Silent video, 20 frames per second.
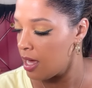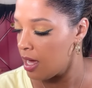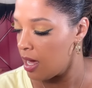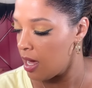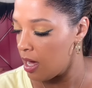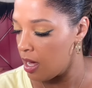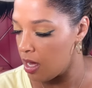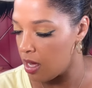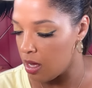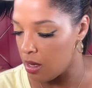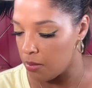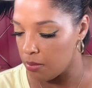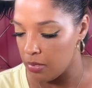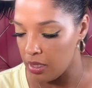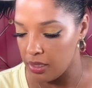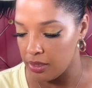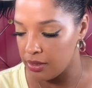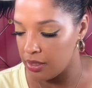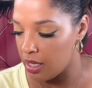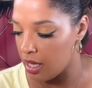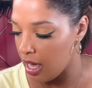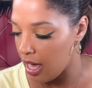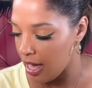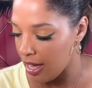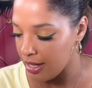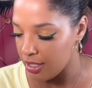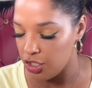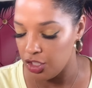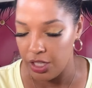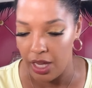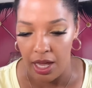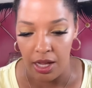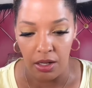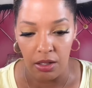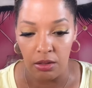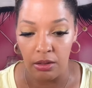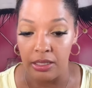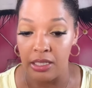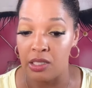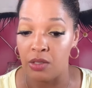Um, the
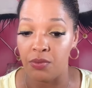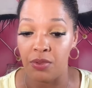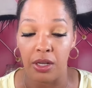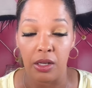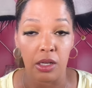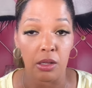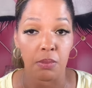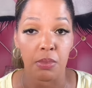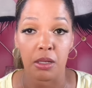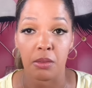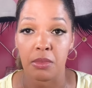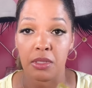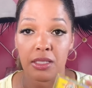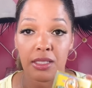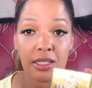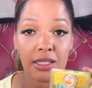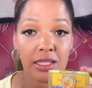eyeshadow, it's very pigmented.